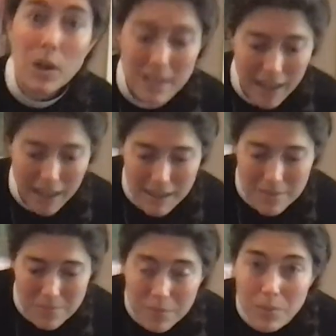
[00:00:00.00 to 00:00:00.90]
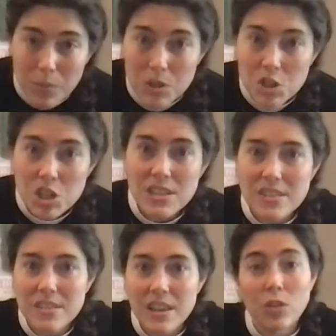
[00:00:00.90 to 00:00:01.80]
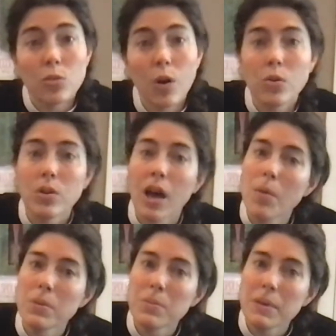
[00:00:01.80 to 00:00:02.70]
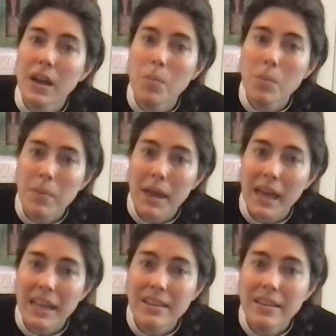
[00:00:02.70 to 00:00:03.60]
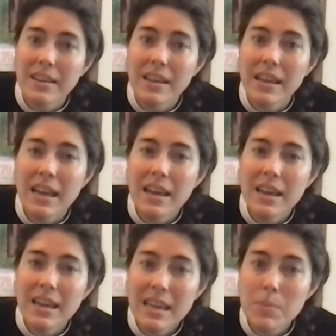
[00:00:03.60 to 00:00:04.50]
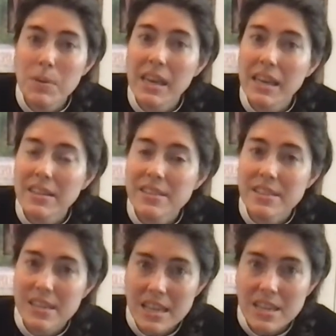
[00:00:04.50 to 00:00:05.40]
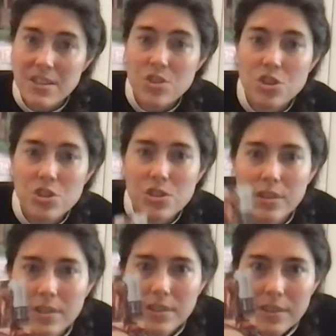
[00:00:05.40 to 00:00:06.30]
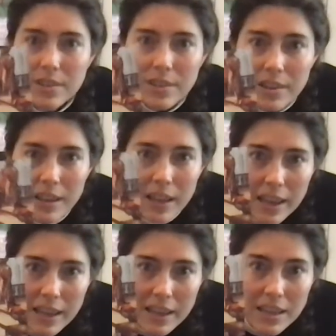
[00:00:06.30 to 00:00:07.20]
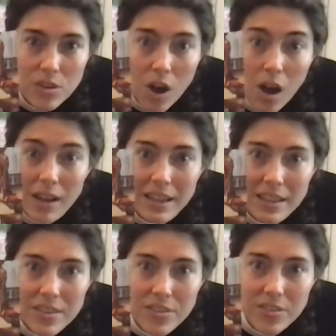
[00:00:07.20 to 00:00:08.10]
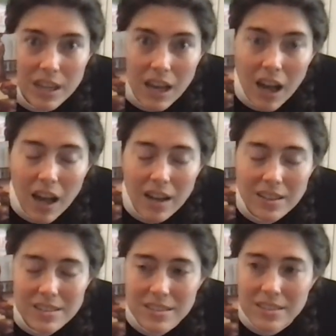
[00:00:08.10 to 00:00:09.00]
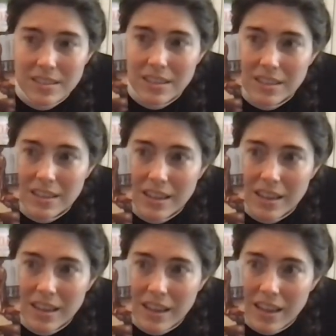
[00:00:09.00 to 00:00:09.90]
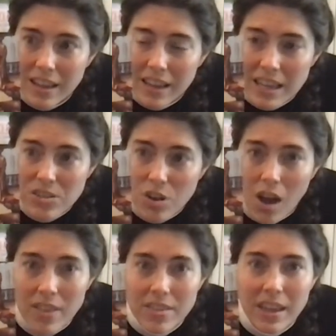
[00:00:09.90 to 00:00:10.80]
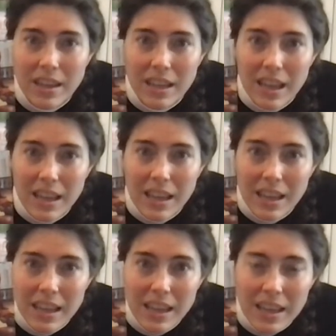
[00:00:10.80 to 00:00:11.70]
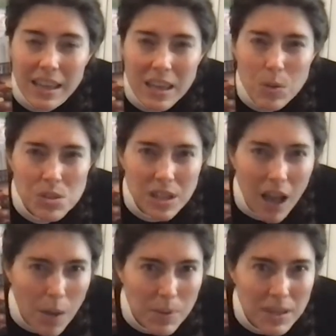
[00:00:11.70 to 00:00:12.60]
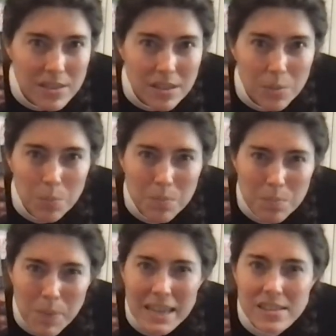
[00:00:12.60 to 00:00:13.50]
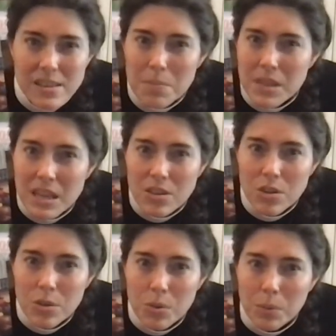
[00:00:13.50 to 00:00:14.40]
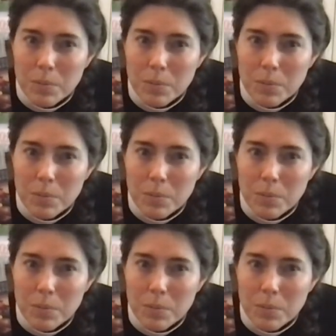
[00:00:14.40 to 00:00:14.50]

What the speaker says: day, when Jesus had grown up and become a man, he began to teach. He taught in the synagogues. He taught that he was coming to make something new,